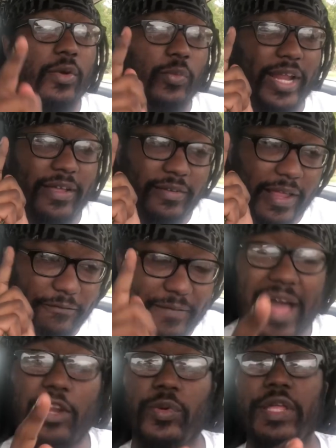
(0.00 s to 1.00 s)
When they
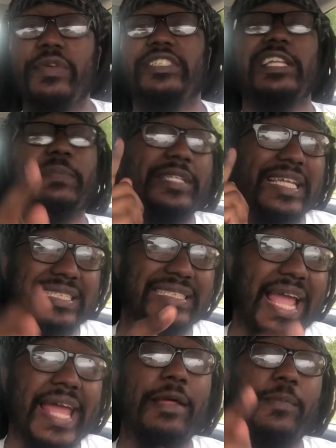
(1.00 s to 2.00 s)
found out when he was sleeping, they
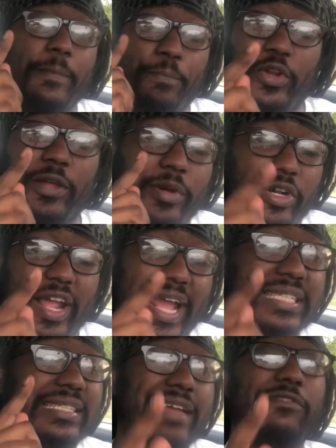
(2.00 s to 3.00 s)
sedated him and put him under the
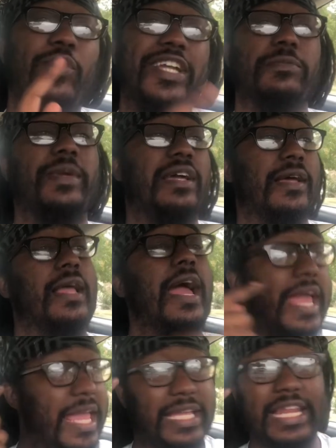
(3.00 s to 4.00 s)
anti-life equation because
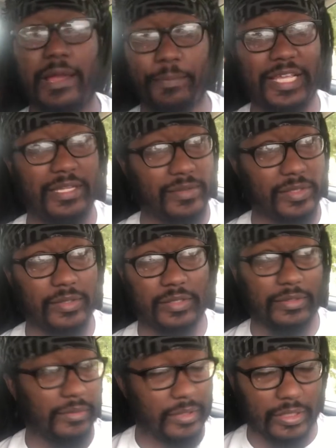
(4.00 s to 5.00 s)
he cannot
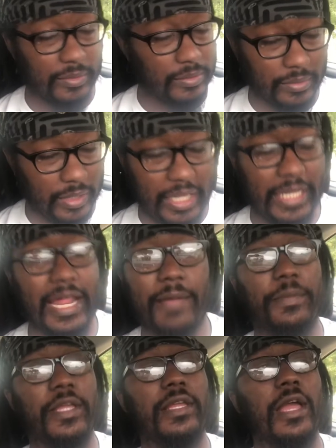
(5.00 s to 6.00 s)

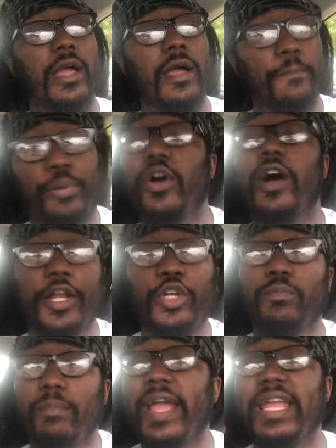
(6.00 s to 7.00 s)
be put
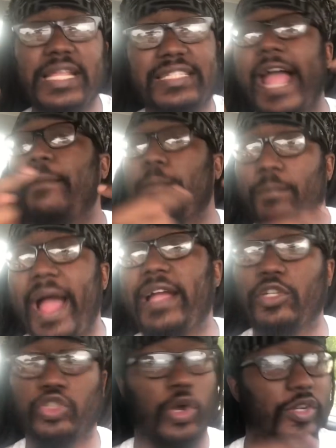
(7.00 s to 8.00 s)
under any type of mind
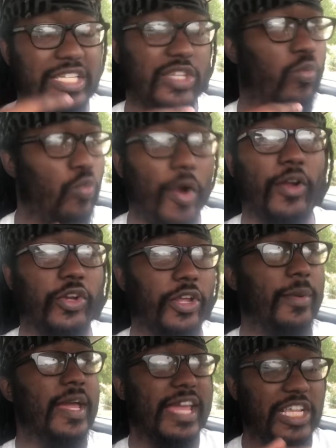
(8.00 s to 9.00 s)
control. It doesn't work on
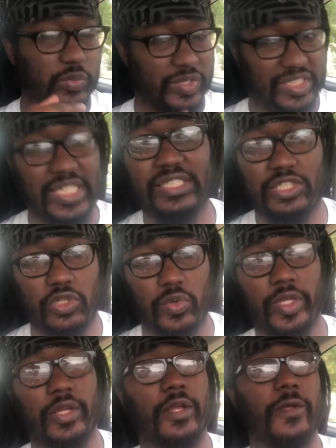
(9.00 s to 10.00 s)
him. He's resistant to
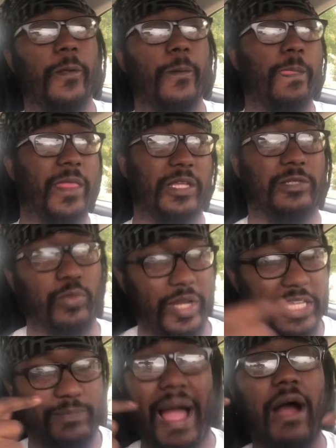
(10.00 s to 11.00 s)
it. It's when
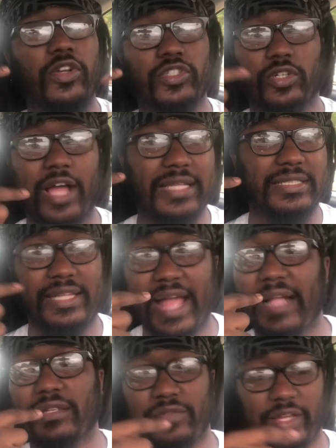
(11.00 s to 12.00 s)
his powers are constantly
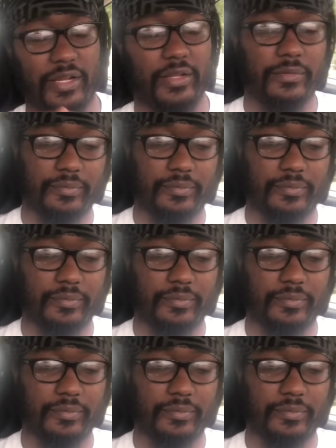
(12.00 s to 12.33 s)
activated.